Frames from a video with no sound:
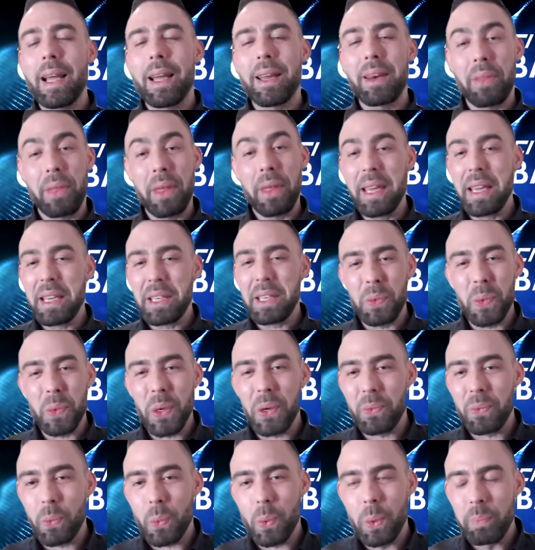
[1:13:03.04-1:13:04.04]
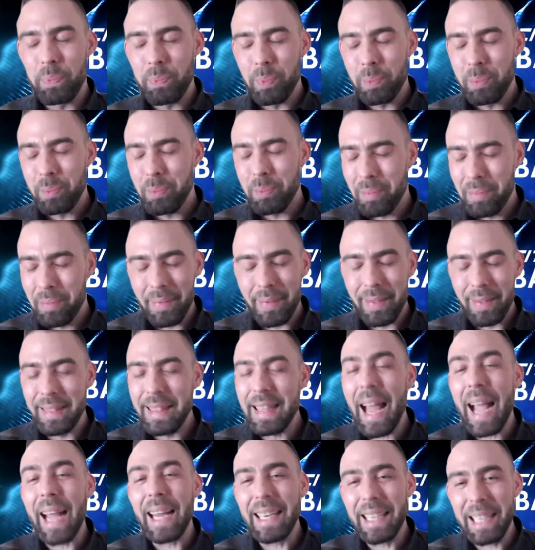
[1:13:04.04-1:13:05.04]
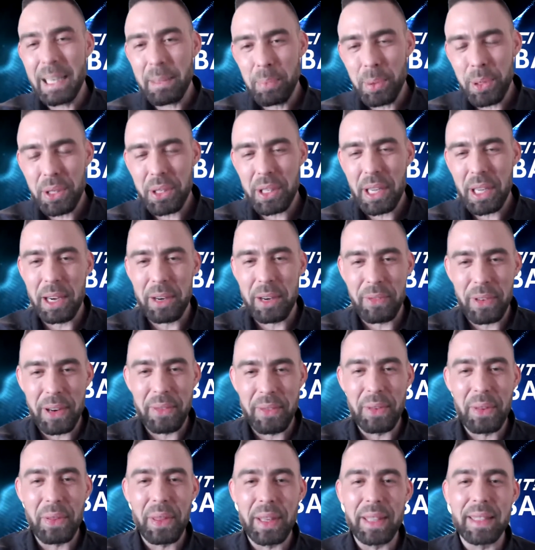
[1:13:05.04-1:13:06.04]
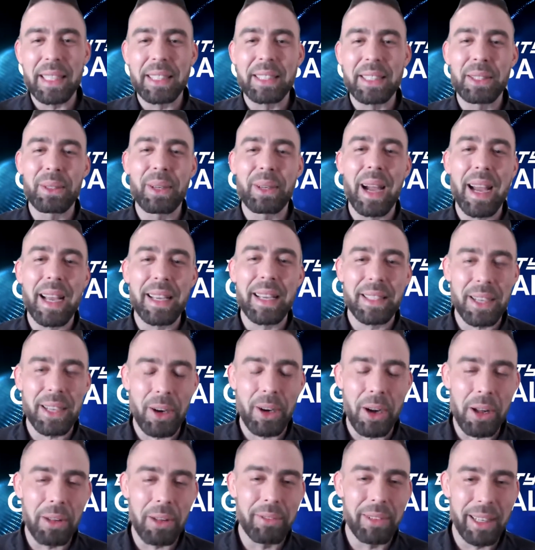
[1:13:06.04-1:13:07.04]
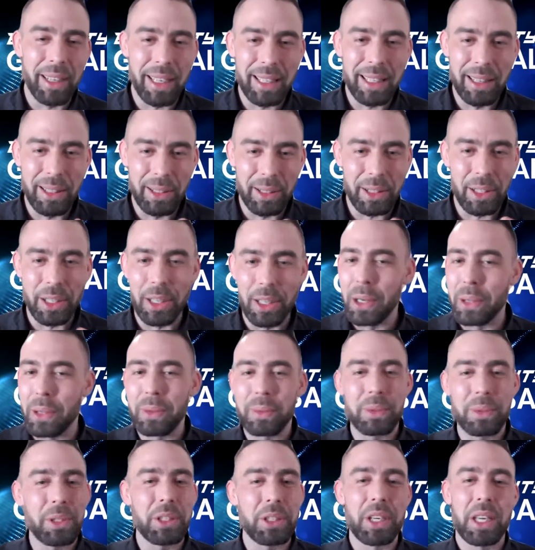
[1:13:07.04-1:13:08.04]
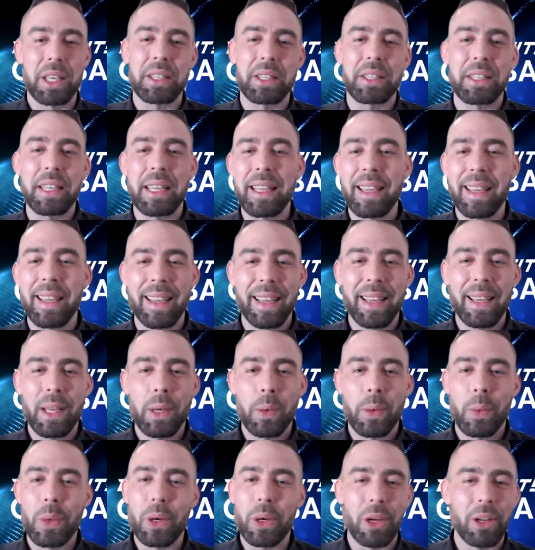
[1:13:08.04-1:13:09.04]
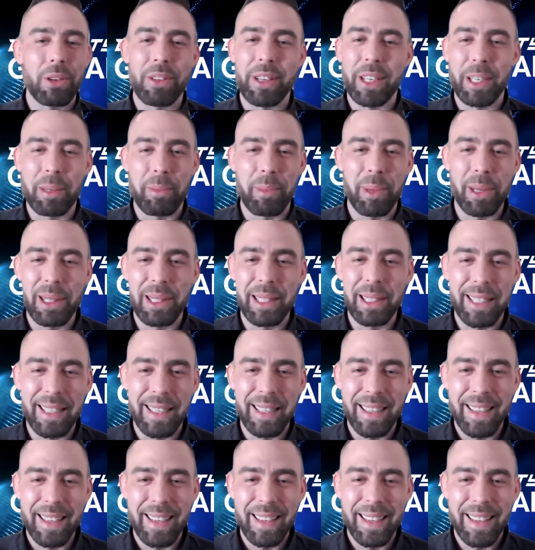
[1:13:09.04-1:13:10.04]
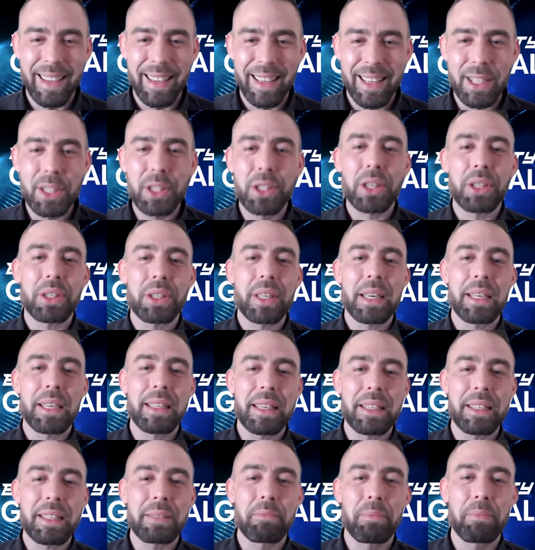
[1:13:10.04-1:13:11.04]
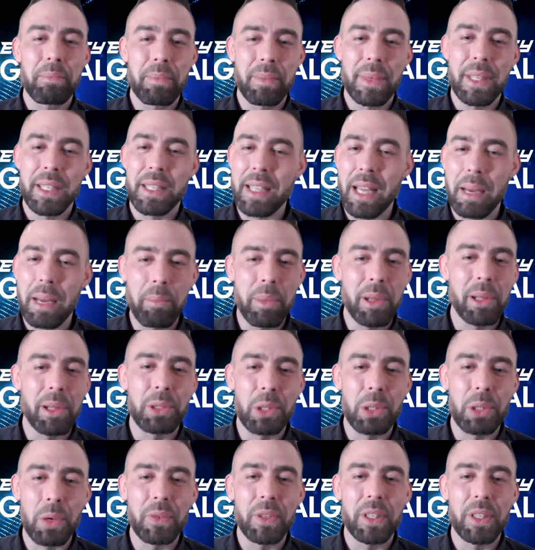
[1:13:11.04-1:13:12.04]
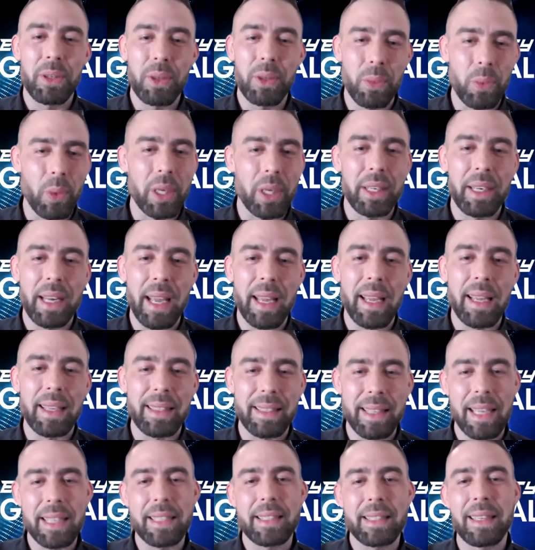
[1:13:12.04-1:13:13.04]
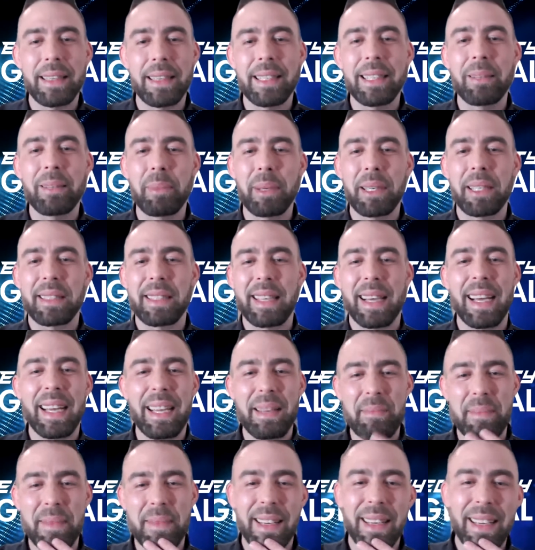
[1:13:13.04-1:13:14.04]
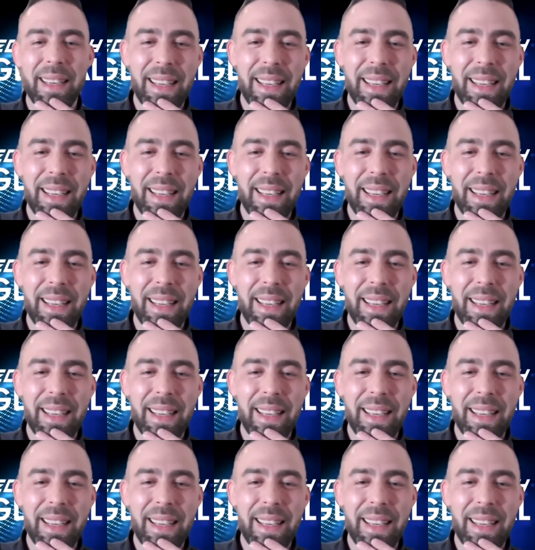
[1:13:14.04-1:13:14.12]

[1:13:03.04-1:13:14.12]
And the thing is, we're 90% of everything that you guys are already, suggesting, we're already building. It's just that it's not built over one day. It takes a little bit of time.